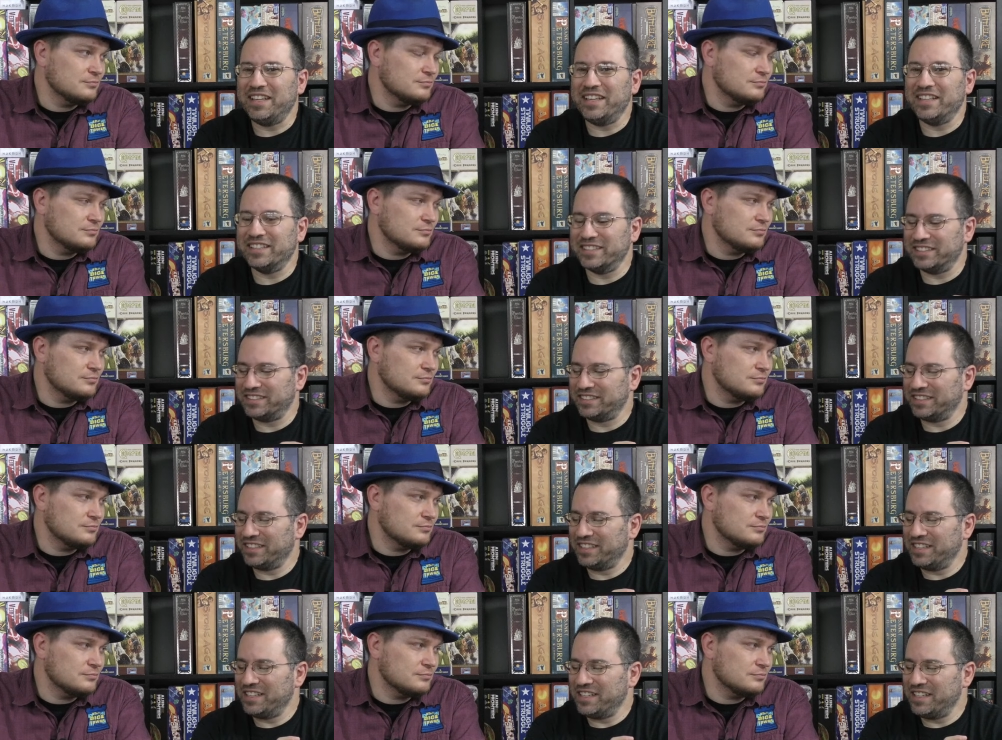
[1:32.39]
Speaker 1: is
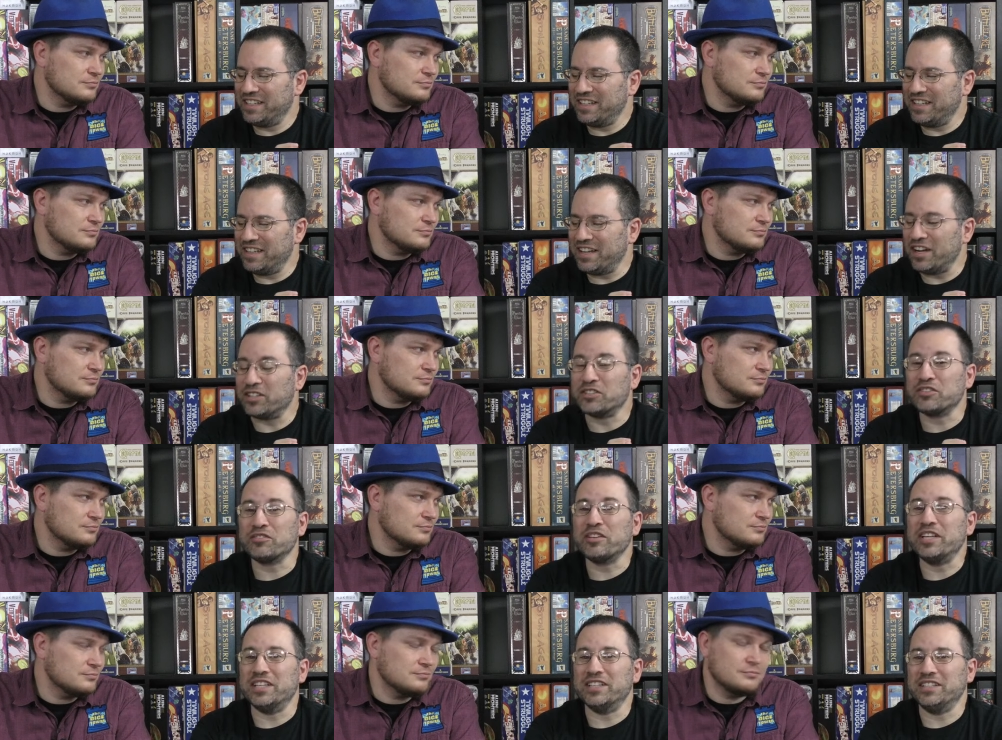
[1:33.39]
a
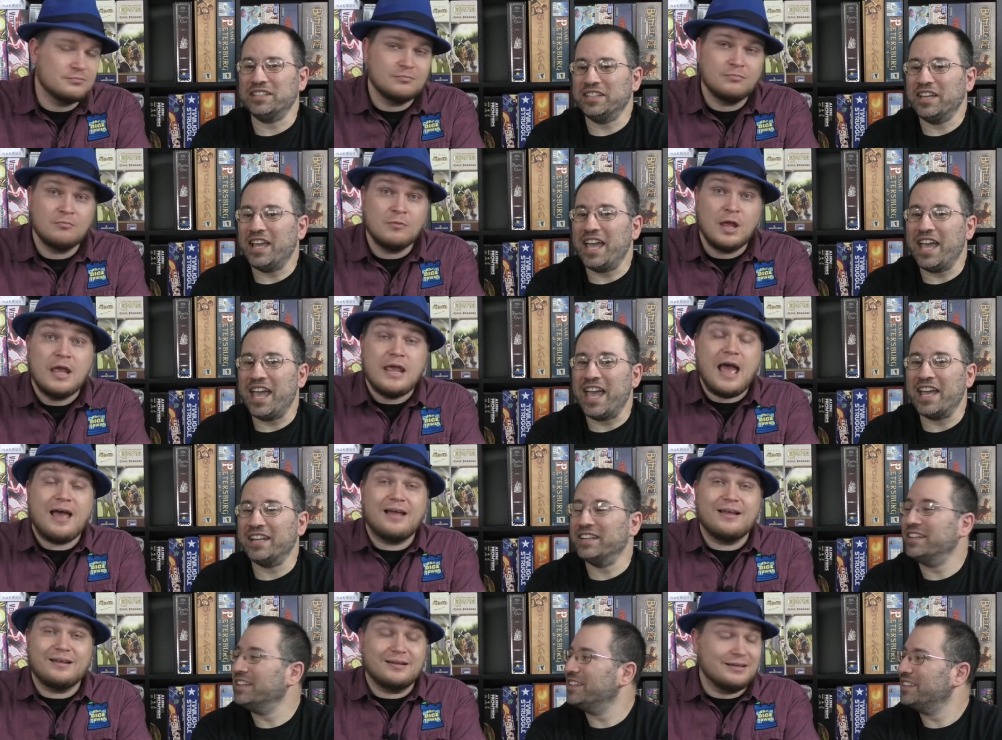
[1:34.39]
treat. And
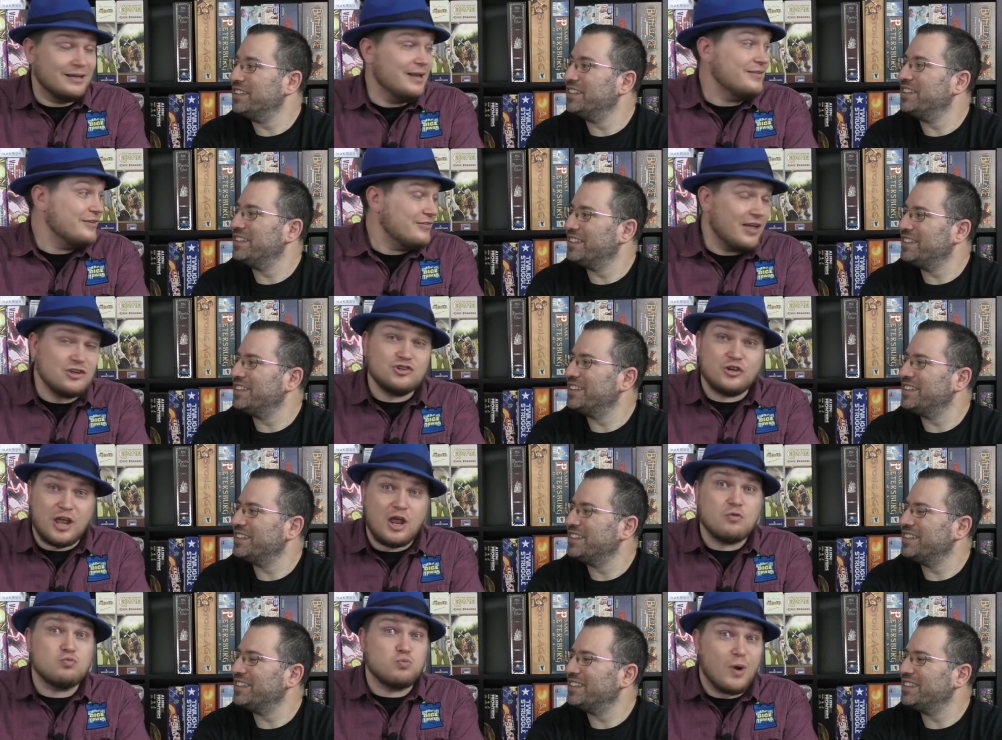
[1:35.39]
yeah,
Speaker 2: it's essentially
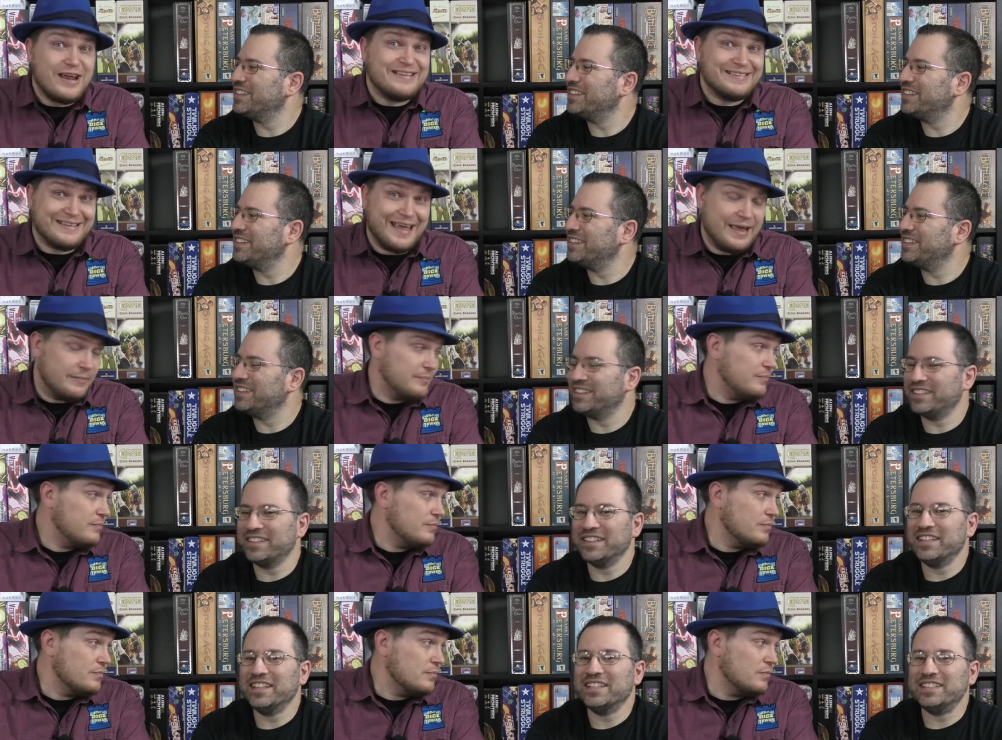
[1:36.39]
a race game.
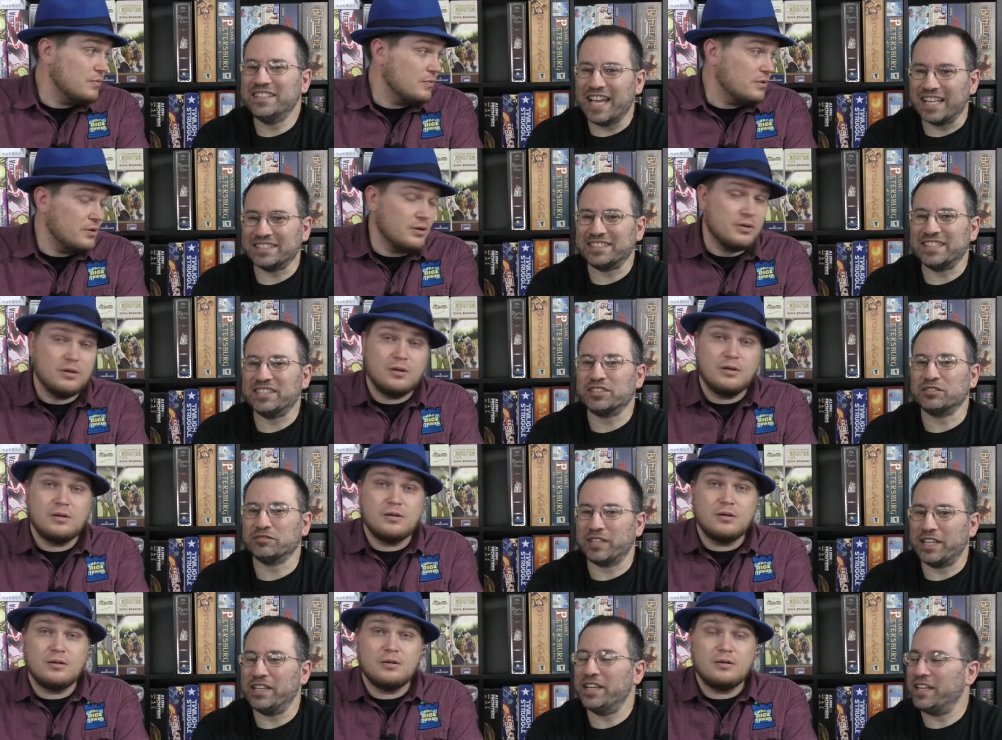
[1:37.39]
Speaker 1: Yes, it's a
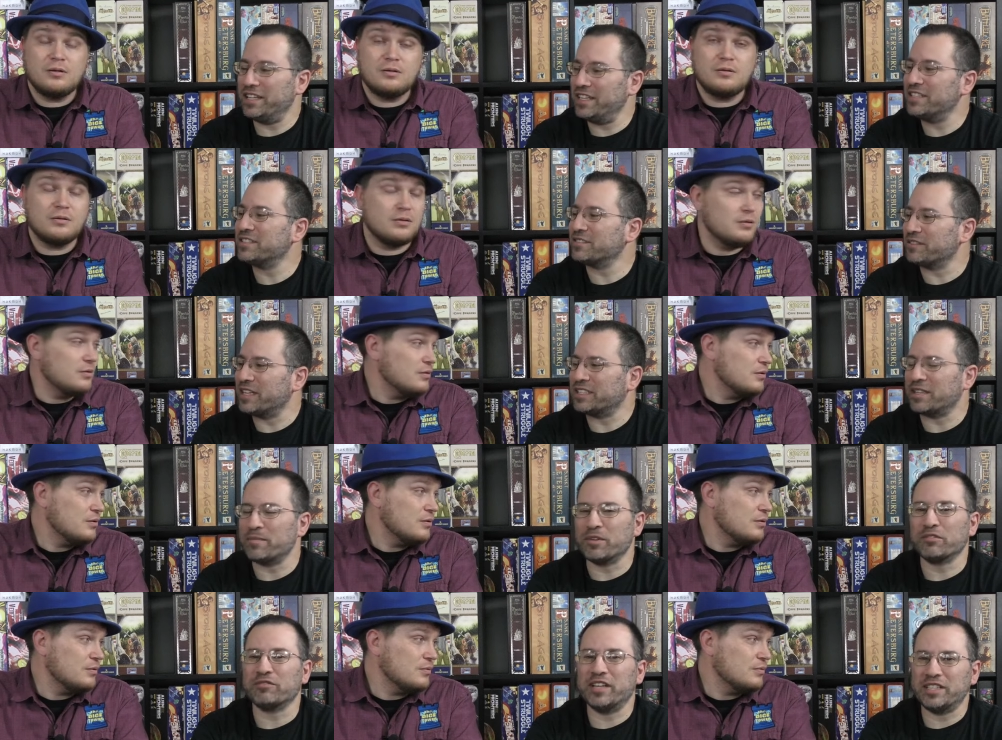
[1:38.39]
ra- it is a race
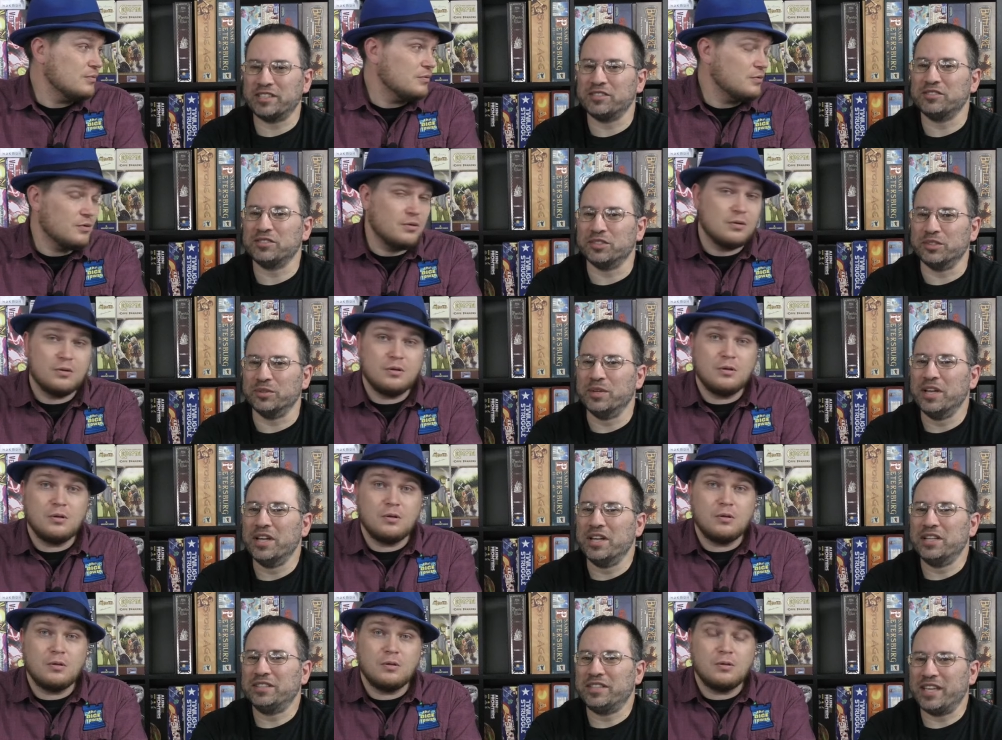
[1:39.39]
game. You're racing to
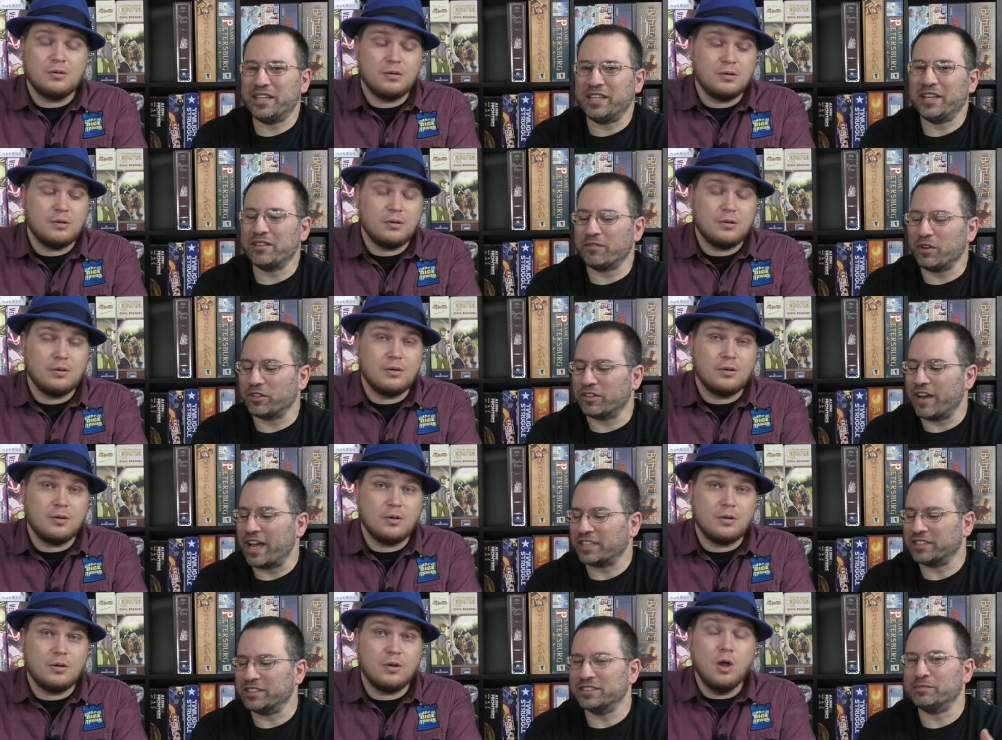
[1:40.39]
take care of all your
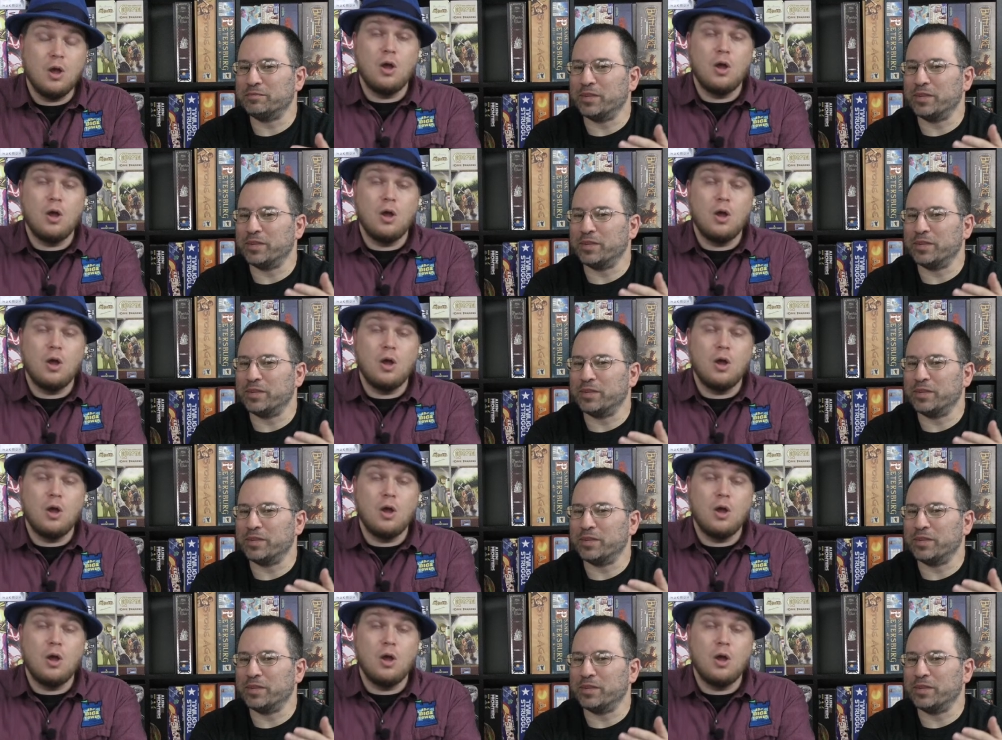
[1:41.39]
actions,